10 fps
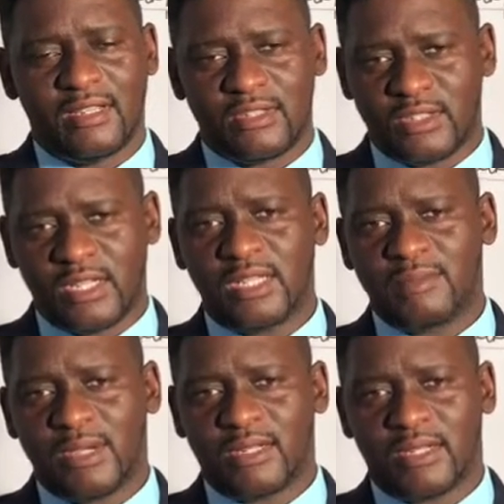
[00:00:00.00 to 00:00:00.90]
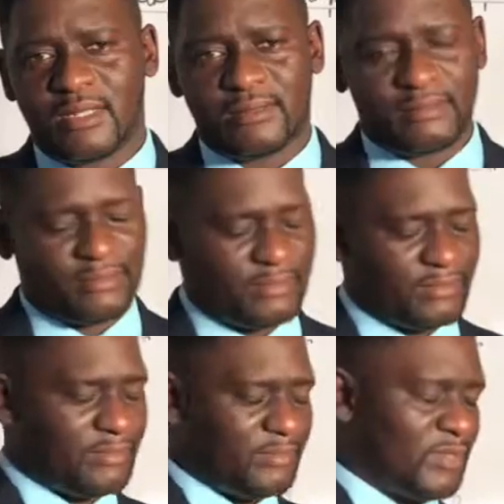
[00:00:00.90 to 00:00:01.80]
Just think about it.
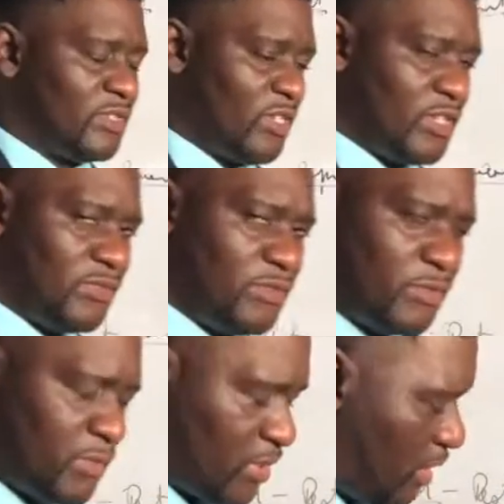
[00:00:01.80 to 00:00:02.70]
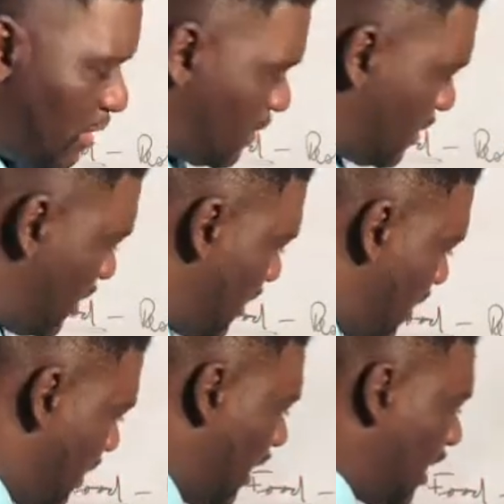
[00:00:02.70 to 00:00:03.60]
Just food for thought.
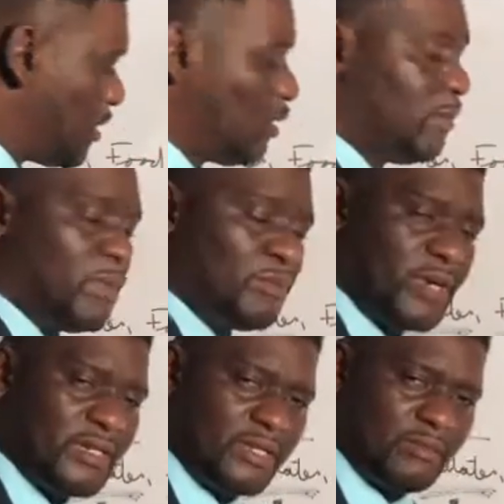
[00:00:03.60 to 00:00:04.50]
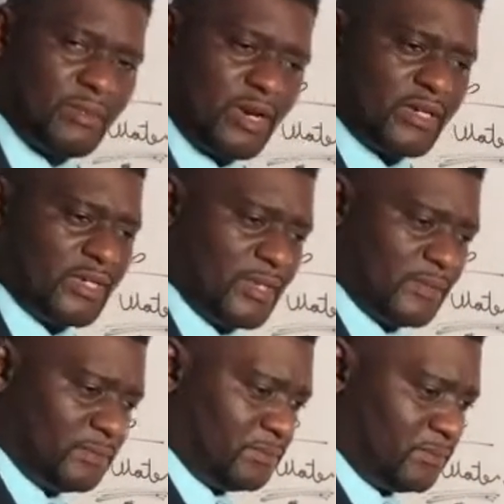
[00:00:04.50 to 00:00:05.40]
At Global Branding and Marketing,
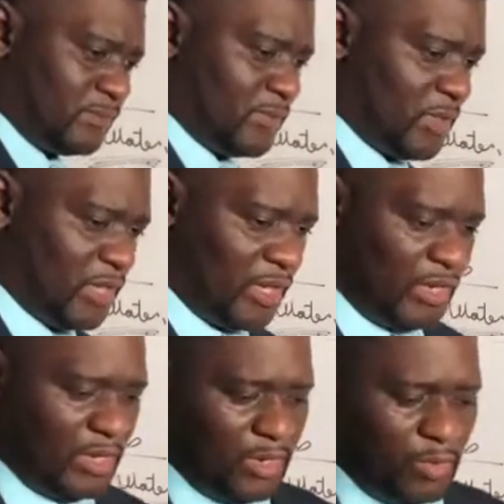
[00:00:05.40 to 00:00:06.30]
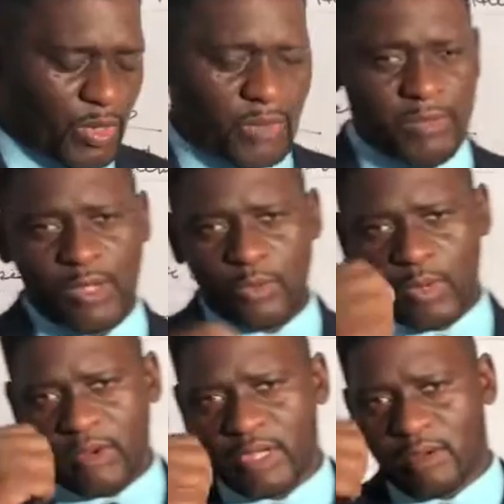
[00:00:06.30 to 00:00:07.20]
when we
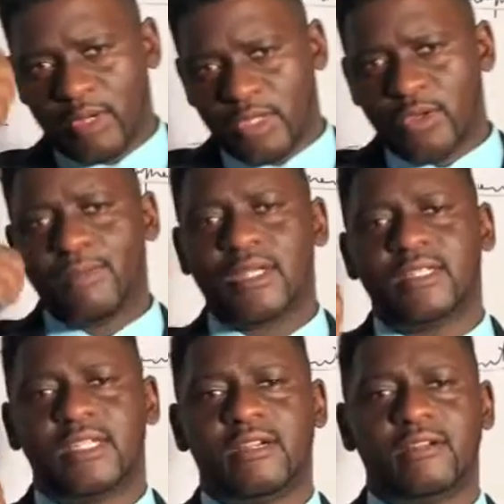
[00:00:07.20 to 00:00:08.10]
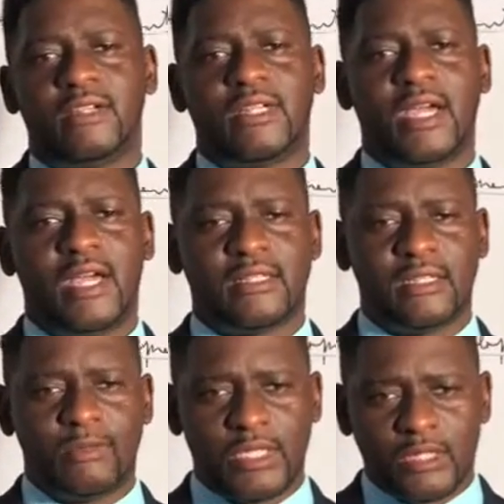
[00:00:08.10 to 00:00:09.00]
learn our humanitarian hat
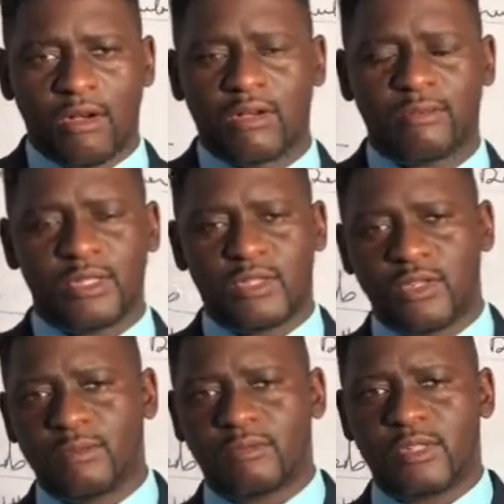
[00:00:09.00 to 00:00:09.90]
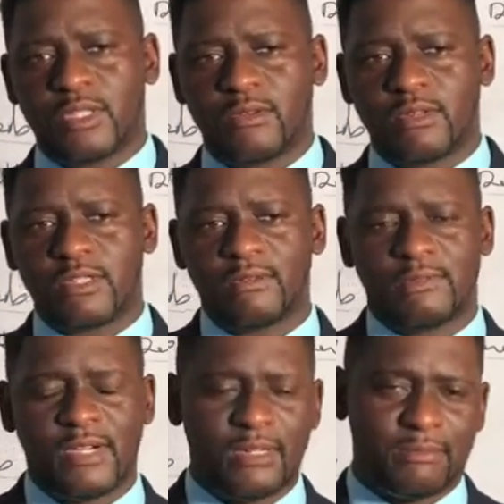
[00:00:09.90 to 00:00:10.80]
and we talk about human research
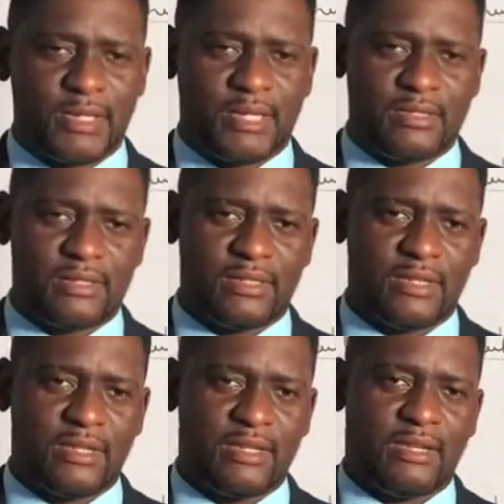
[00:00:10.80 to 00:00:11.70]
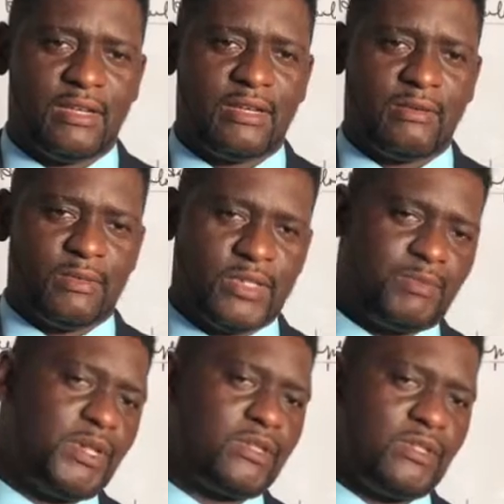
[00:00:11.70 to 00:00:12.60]
development, we
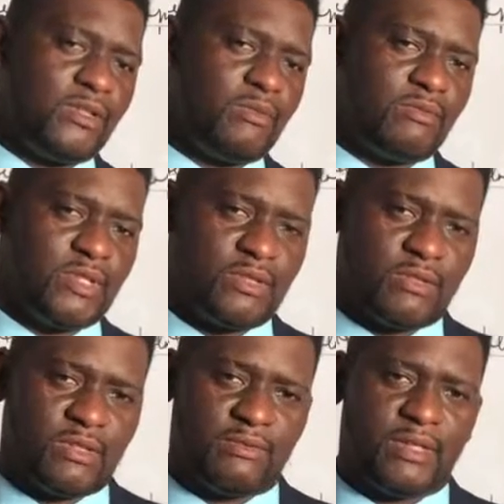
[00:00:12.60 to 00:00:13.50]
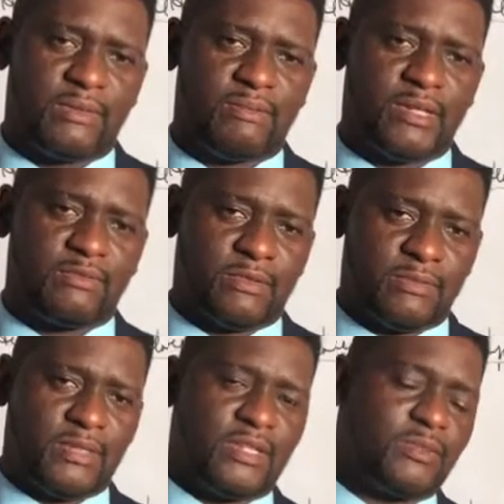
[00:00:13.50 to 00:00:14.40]
speak to human research development from
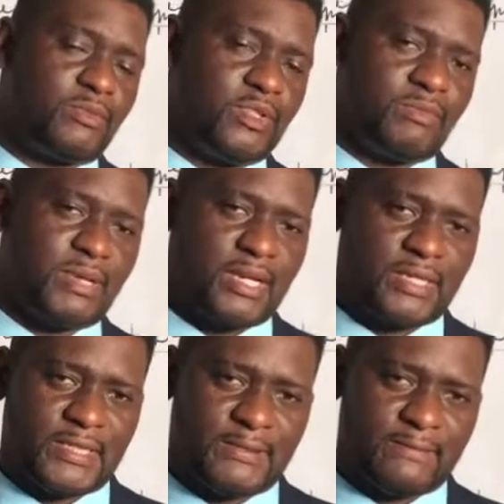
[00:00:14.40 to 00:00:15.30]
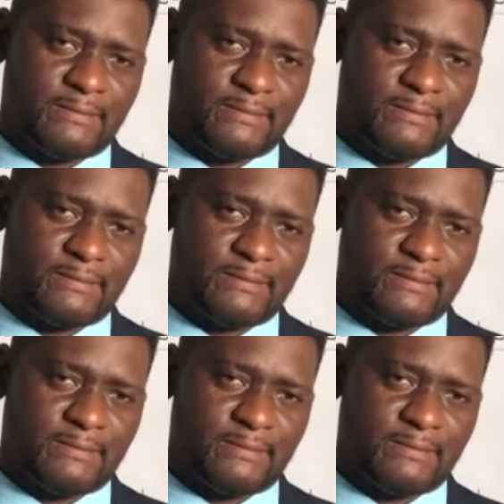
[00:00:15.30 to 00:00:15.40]
this perspective.